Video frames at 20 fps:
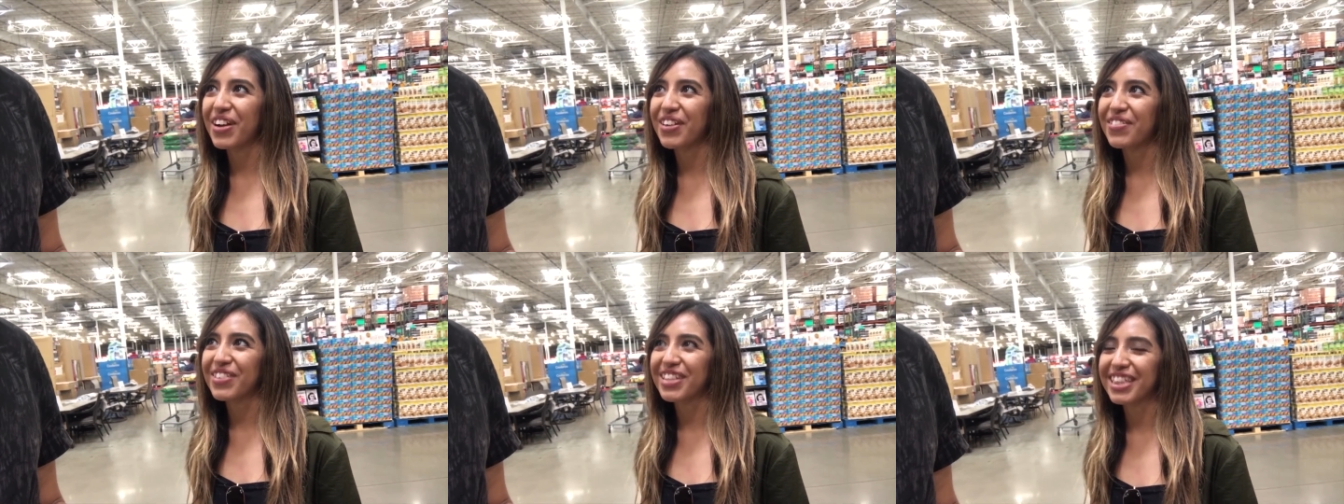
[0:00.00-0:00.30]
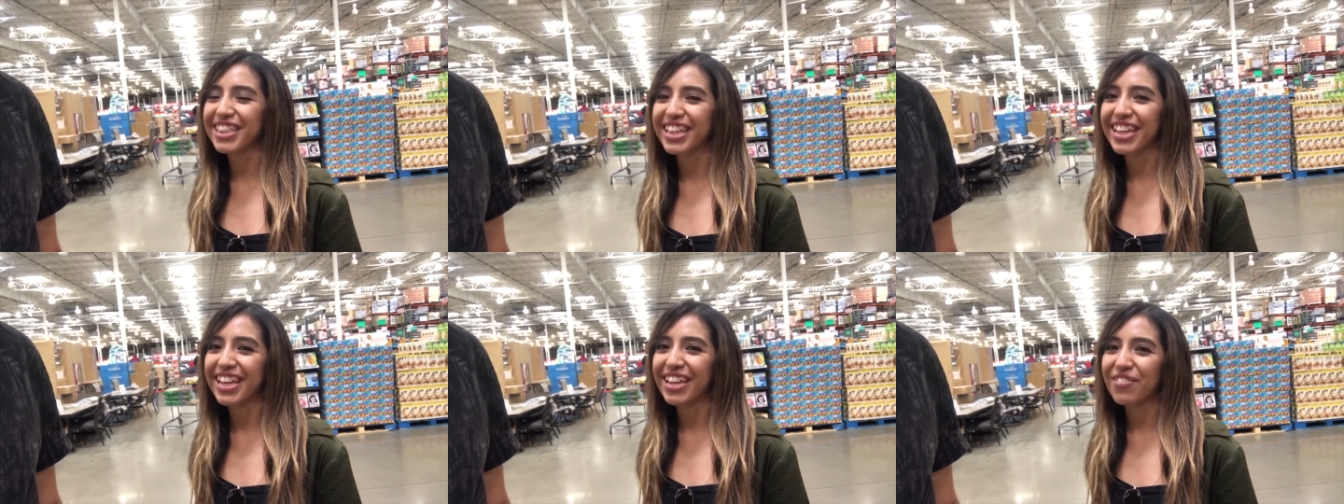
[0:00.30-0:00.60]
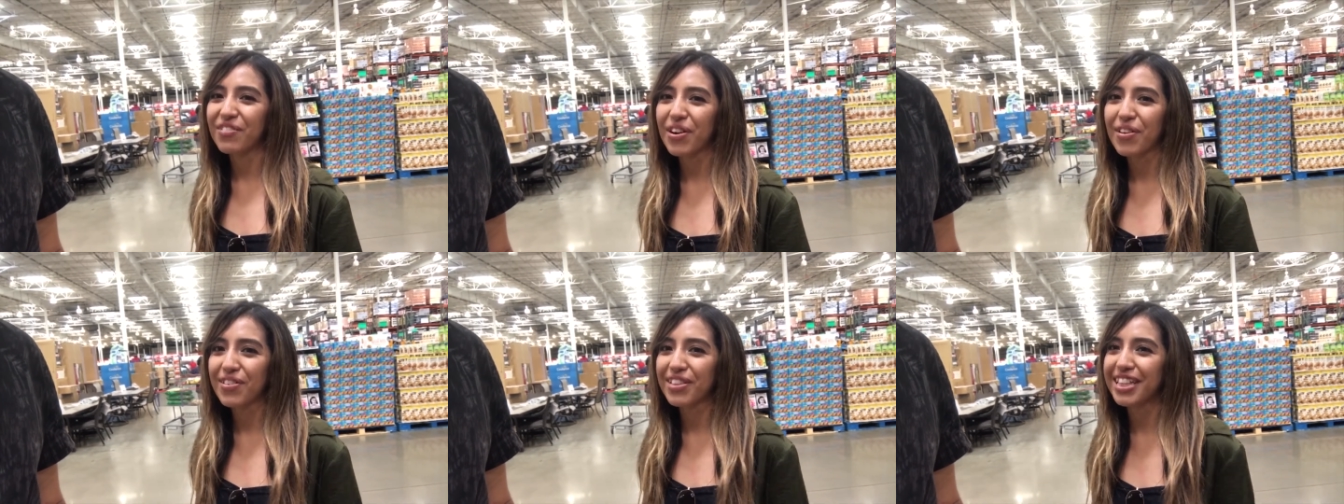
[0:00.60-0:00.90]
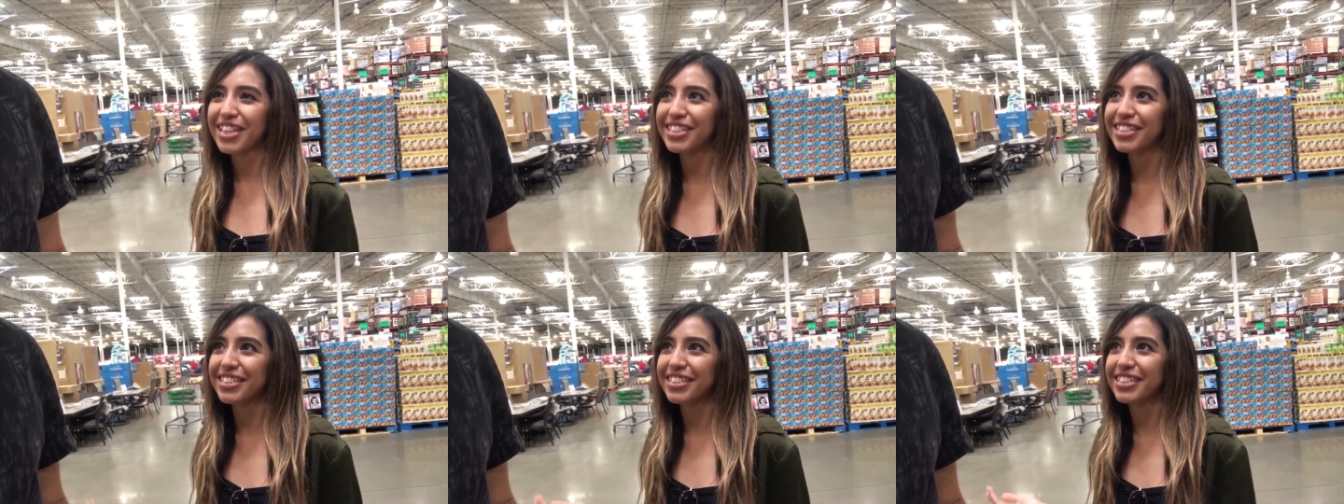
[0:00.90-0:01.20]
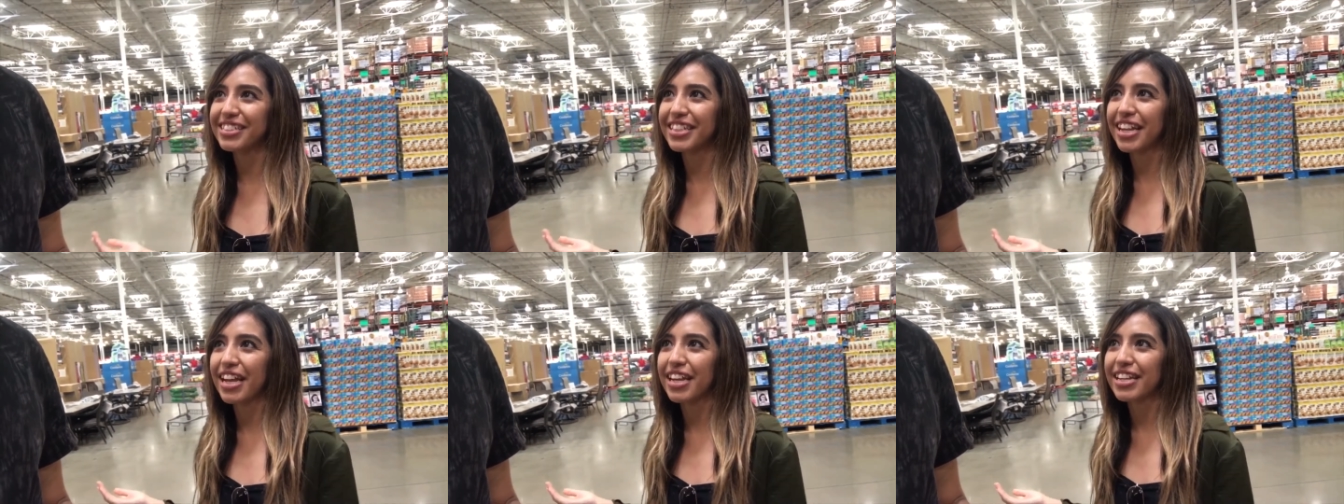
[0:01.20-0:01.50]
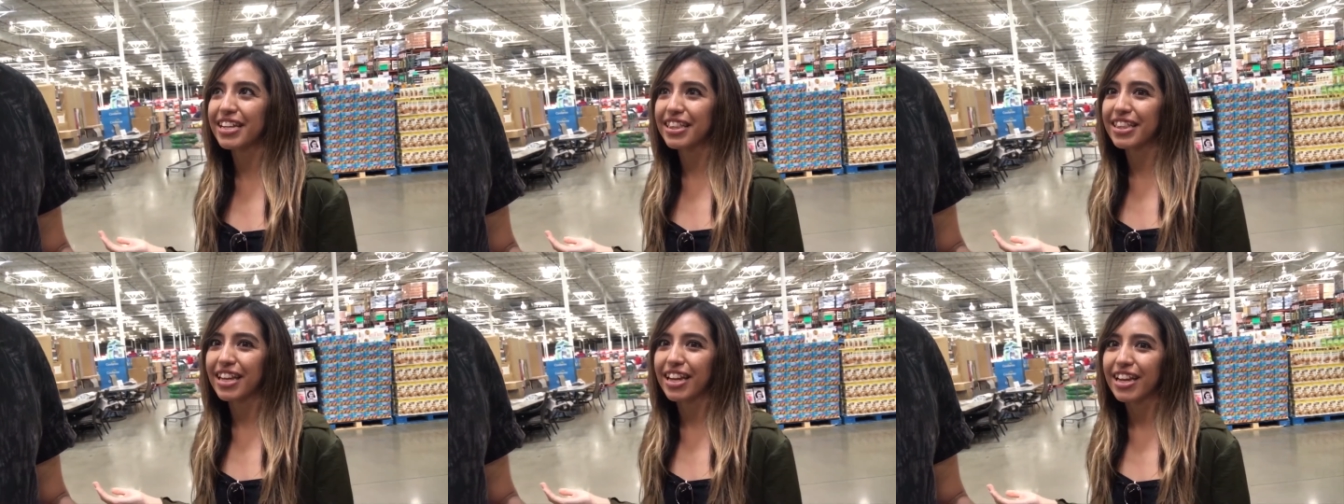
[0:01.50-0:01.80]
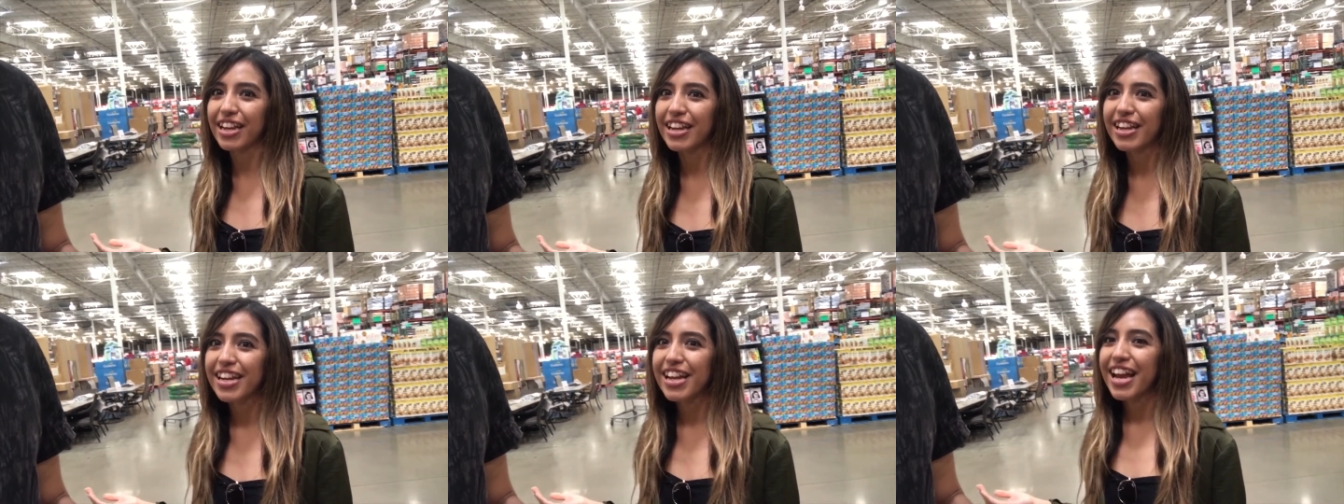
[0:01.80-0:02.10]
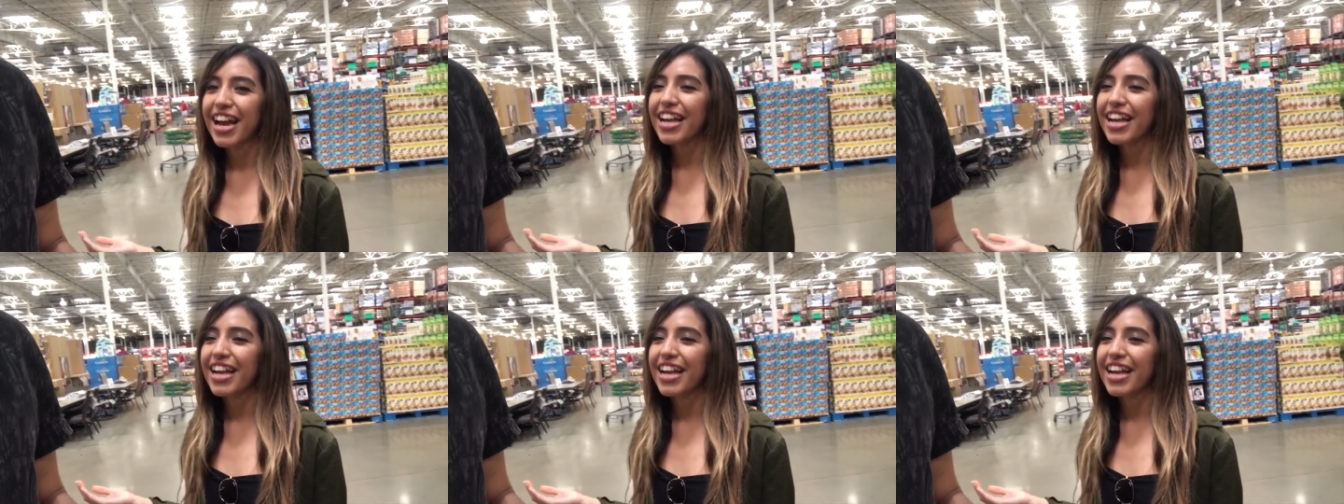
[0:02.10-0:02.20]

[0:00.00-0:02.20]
why weren't they why were they just standing there